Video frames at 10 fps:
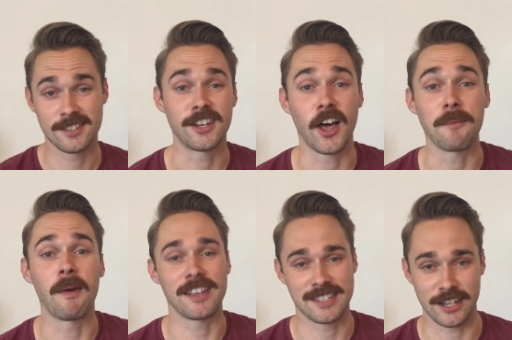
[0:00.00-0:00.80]
to light
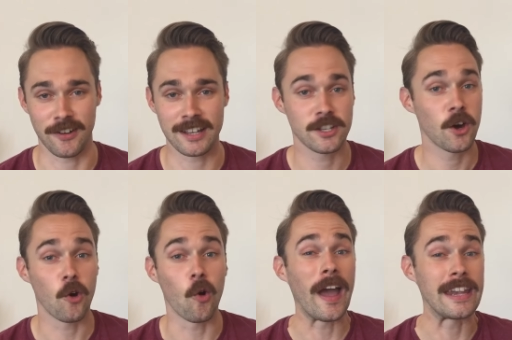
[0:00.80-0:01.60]
my cigarette,
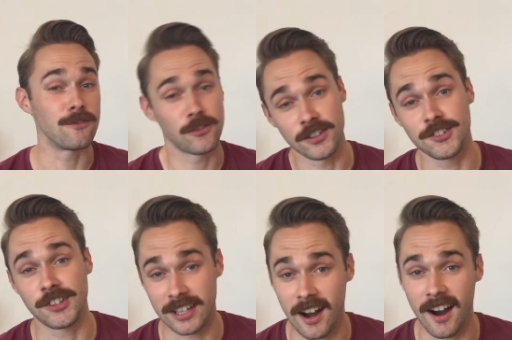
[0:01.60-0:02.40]
or infant
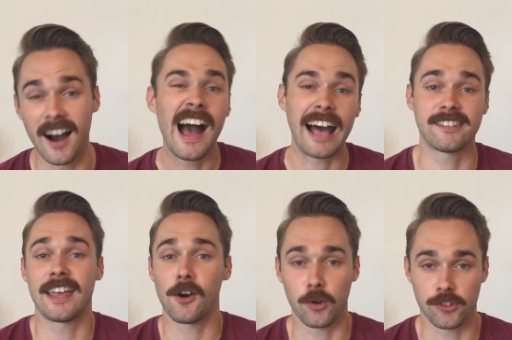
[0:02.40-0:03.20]
cigar as
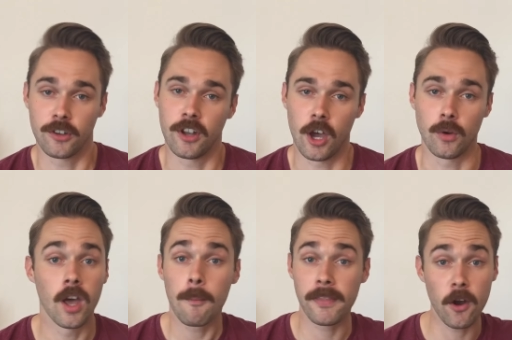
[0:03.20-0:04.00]
they're also known.
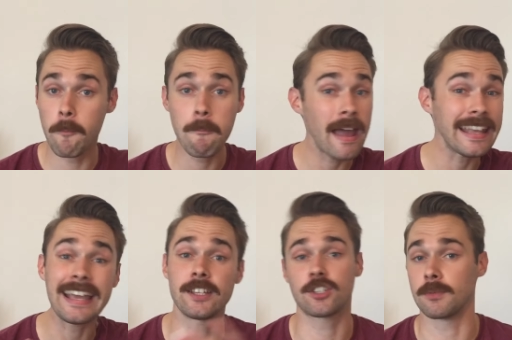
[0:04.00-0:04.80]
But there are many
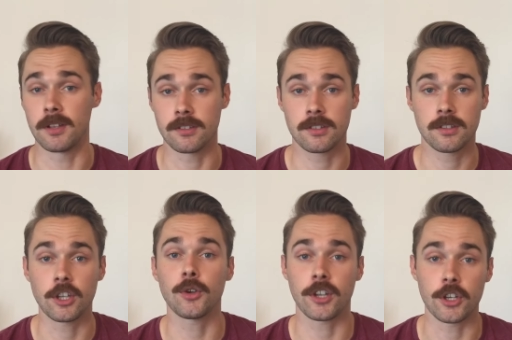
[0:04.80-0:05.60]
instruments that
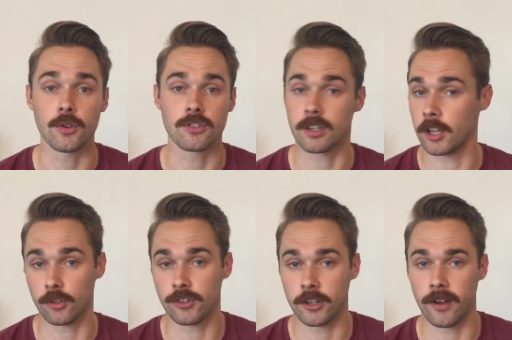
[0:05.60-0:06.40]
you can use to light your
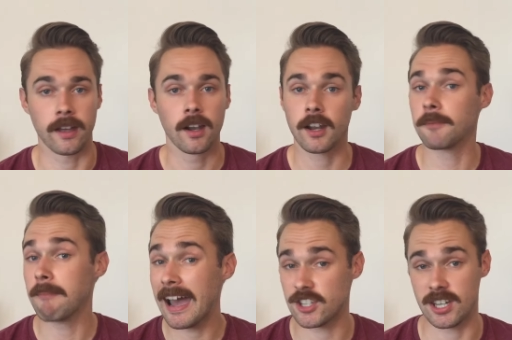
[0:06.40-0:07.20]
cigarette, like
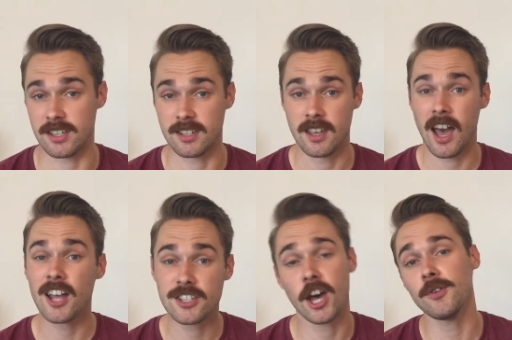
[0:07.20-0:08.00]
matches, a
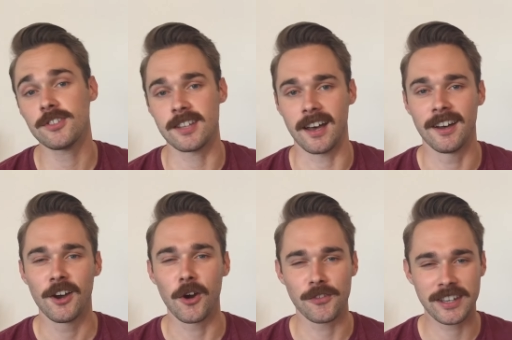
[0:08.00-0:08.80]
toaster,
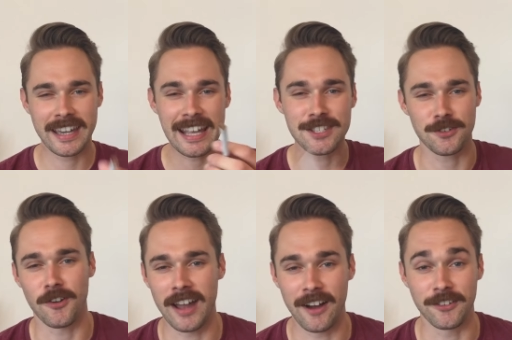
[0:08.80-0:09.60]
or if the kids are
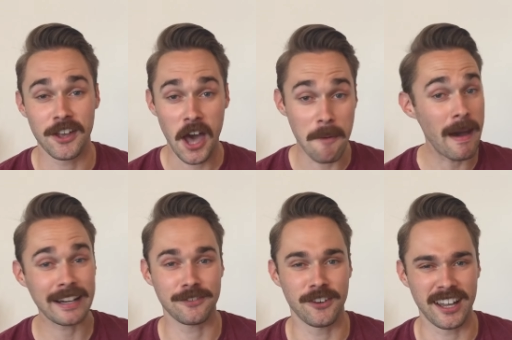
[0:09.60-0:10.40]
around, a
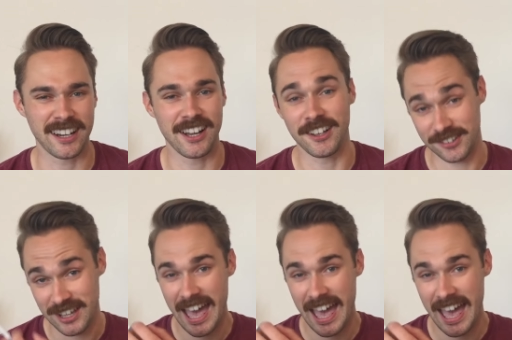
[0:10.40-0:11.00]
magnifying glass